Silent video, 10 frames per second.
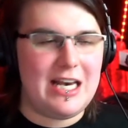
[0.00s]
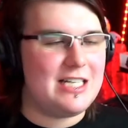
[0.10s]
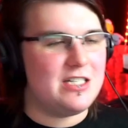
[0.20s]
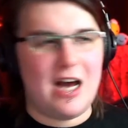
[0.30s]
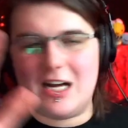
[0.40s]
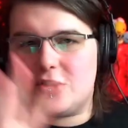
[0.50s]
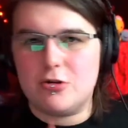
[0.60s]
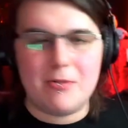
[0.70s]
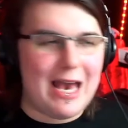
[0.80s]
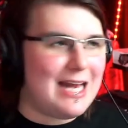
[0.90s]
It's not
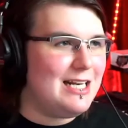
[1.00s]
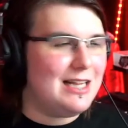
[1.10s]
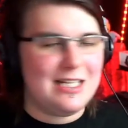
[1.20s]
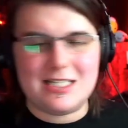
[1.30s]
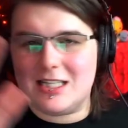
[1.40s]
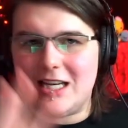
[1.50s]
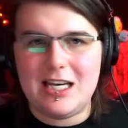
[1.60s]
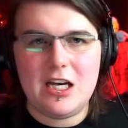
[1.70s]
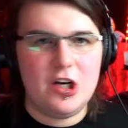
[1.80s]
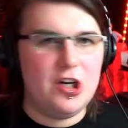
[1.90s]
through
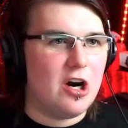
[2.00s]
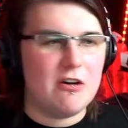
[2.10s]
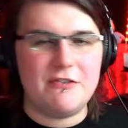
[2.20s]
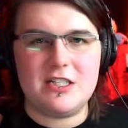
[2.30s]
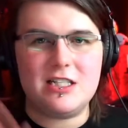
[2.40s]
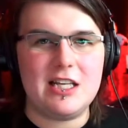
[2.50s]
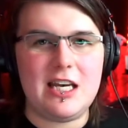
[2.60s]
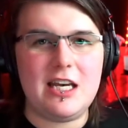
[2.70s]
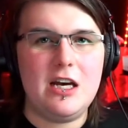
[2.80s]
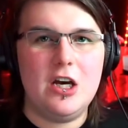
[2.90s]
endlessly,
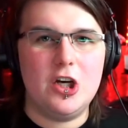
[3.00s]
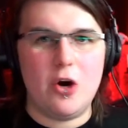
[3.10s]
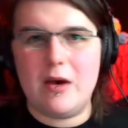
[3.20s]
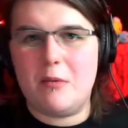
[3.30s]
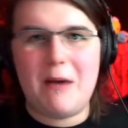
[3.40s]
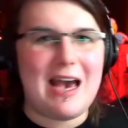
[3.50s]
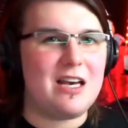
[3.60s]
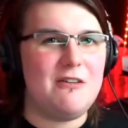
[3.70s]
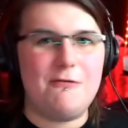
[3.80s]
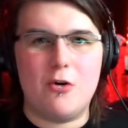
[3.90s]
nervously going
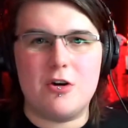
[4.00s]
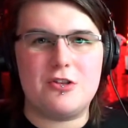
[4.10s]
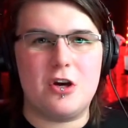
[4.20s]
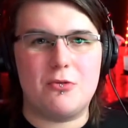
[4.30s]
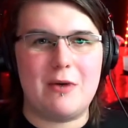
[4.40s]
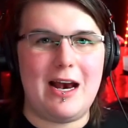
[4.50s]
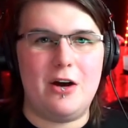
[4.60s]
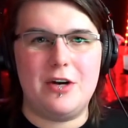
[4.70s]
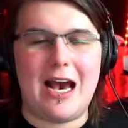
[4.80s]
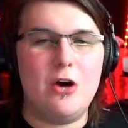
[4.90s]
back and forth
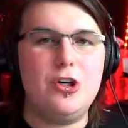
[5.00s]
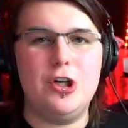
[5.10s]
around how